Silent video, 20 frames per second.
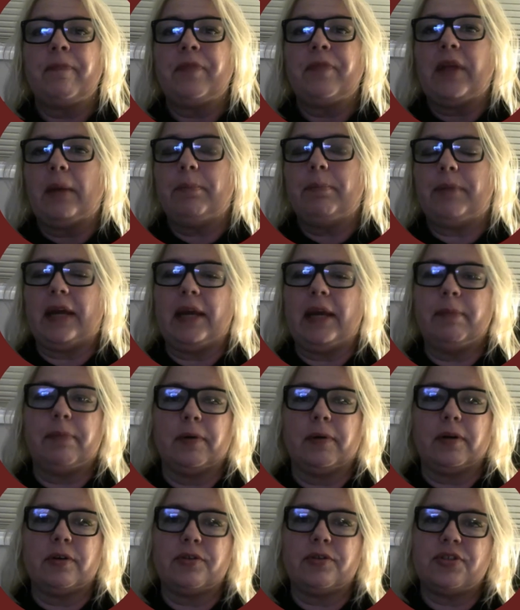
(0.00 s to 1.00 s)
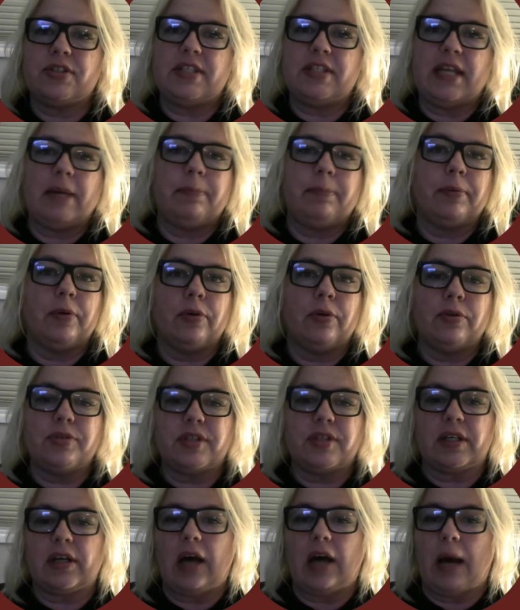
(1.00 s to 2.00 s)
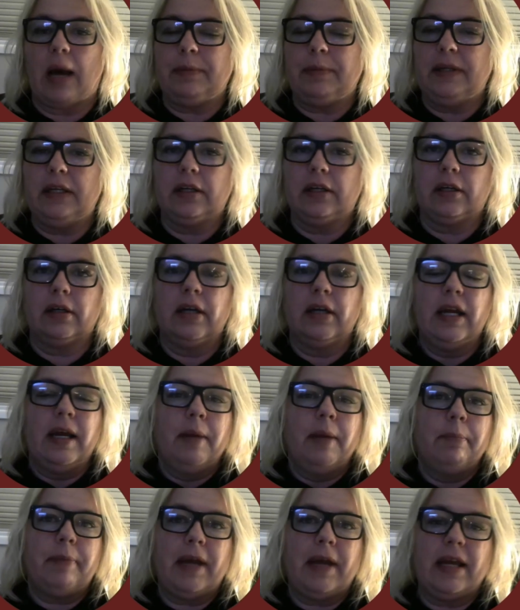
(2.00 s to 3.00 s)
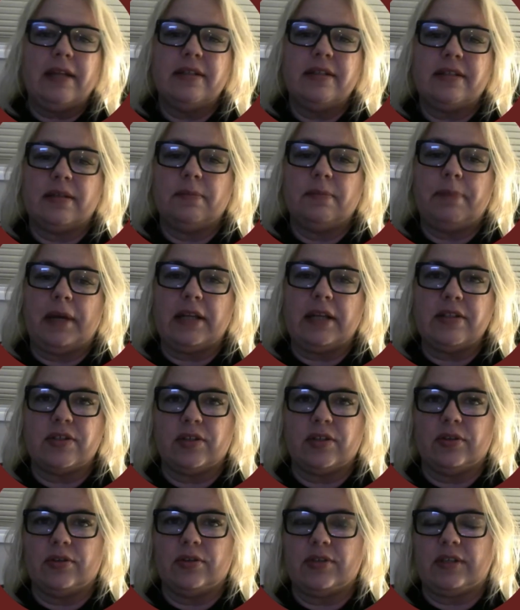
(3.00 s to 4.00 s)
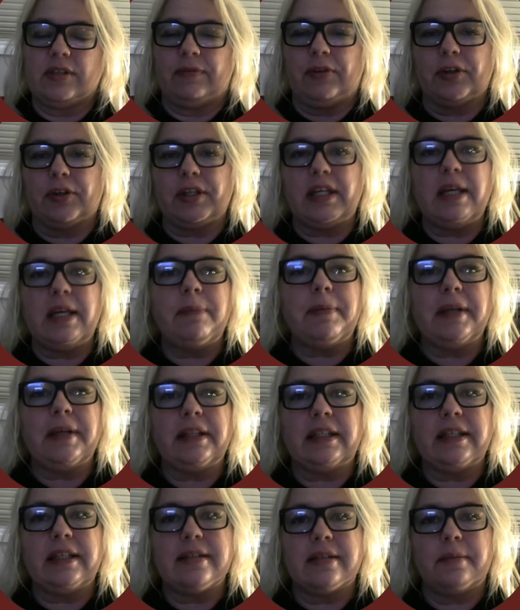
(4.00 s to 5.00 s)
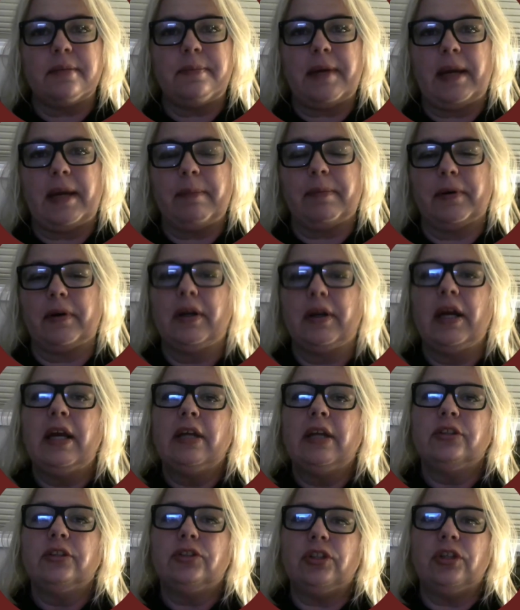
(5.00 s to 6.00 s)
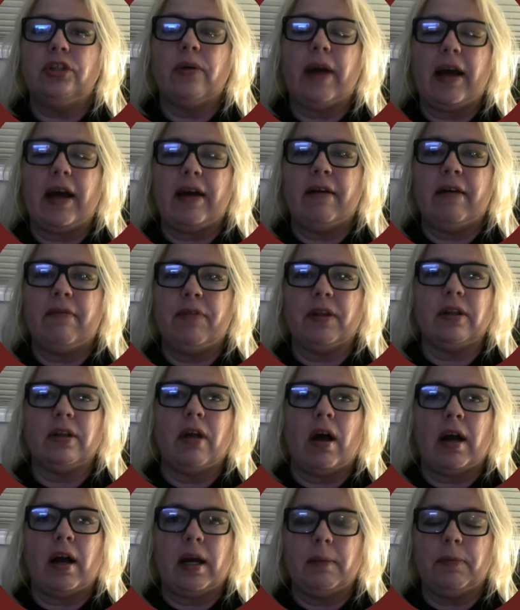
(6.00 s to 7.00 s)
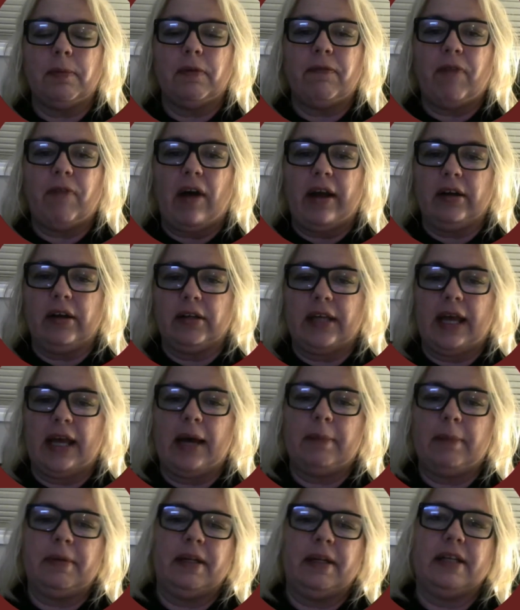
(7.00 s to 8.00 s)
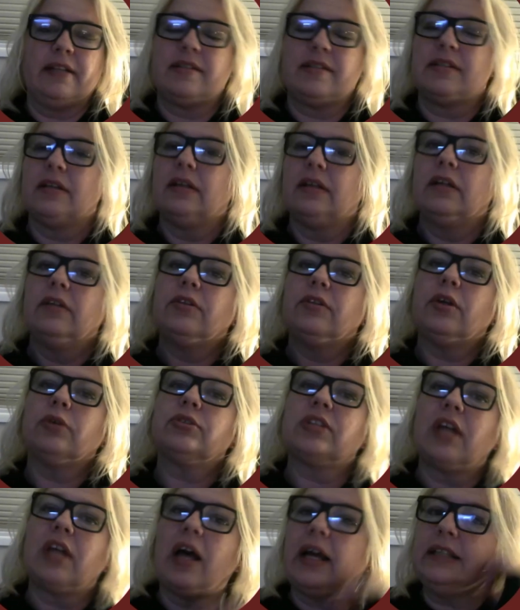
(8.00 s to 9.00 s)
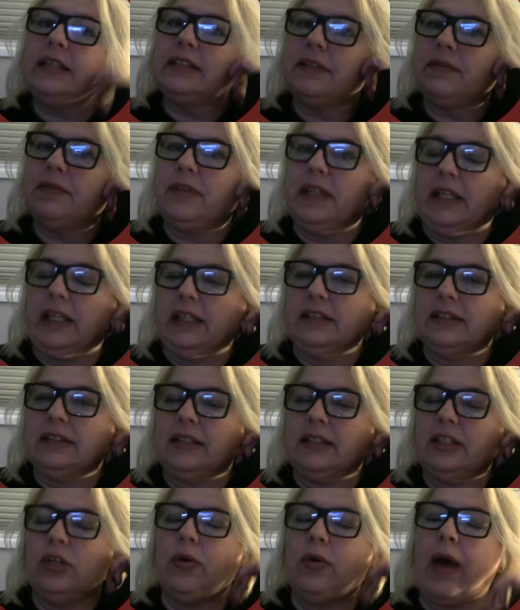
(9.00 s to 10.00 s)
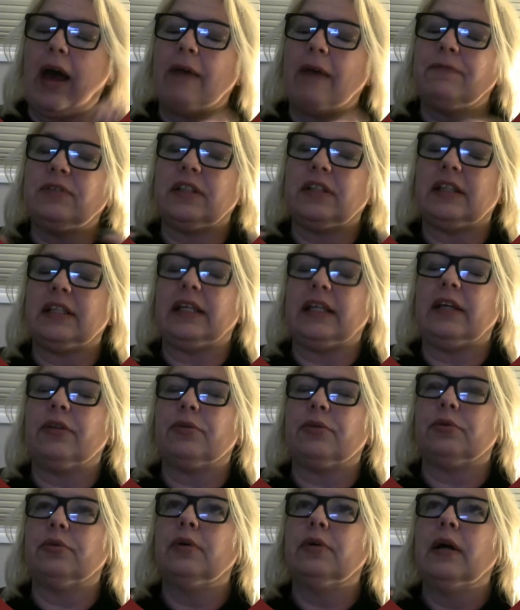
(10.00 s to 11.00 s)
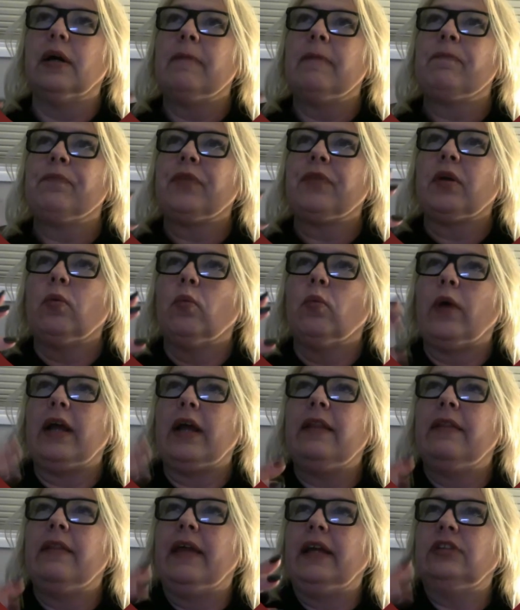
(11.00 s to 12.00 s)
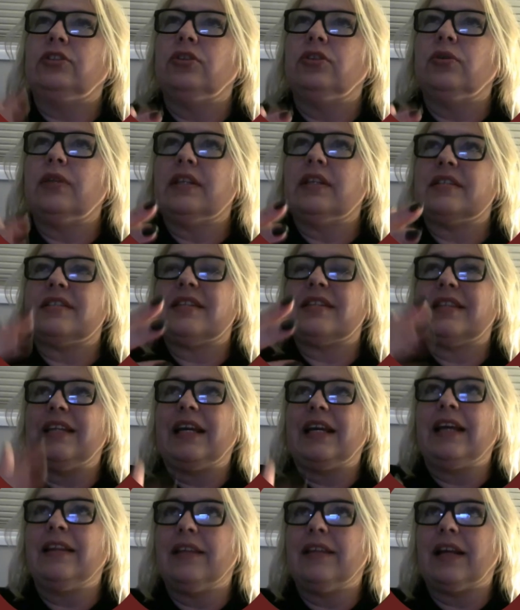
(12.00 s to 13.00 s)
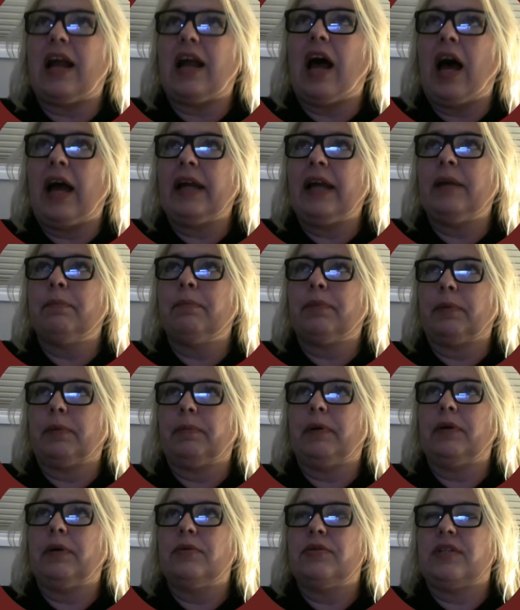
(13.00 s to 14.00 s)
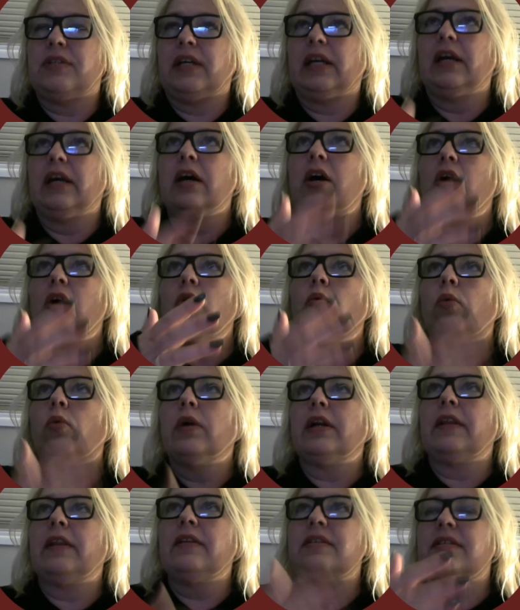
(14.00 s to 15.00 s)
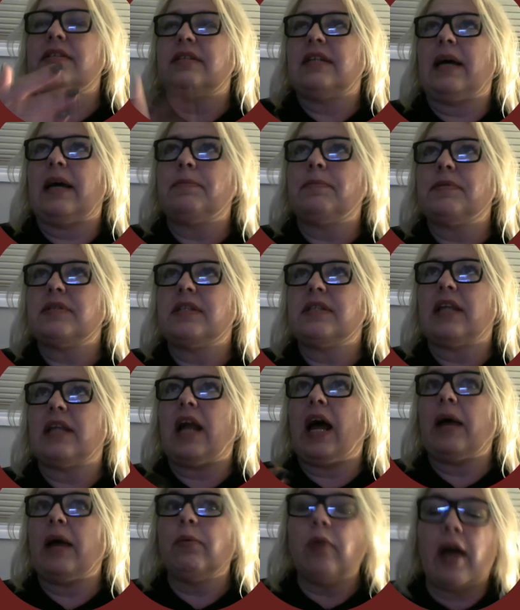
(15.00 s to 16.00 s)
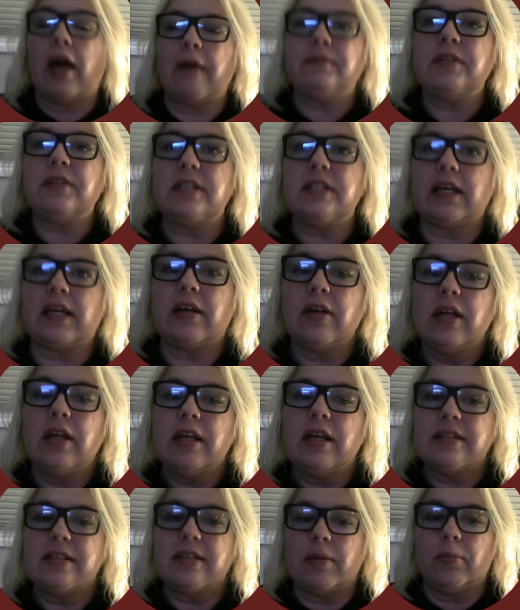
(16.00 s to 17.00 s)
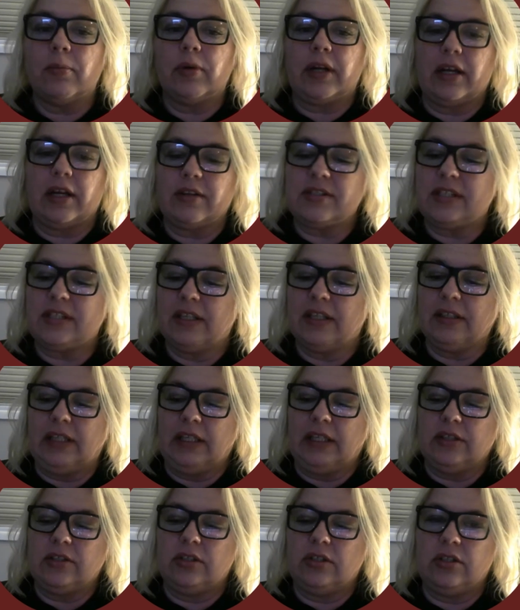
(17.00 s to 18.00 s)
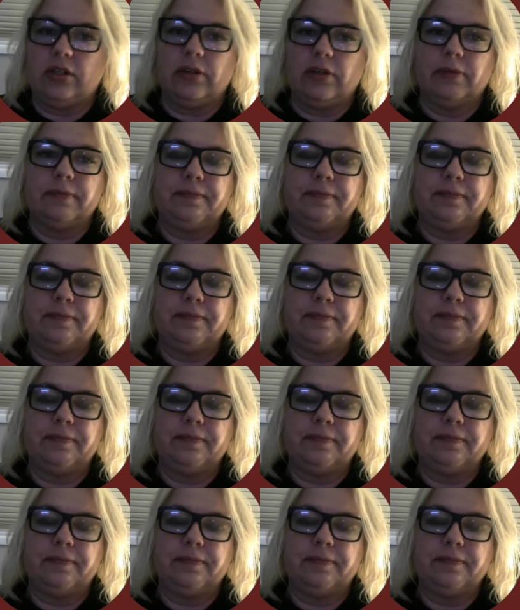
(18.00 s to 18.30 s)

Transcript: paper, staples, a copier, pens and pencils? If you're keeping things in paper, do you have the lockable file cabinets? Those kinds of things. You have to think through, when they do this thing that I am proposing, what are the steps that I will have to tell someone else they'll need to do?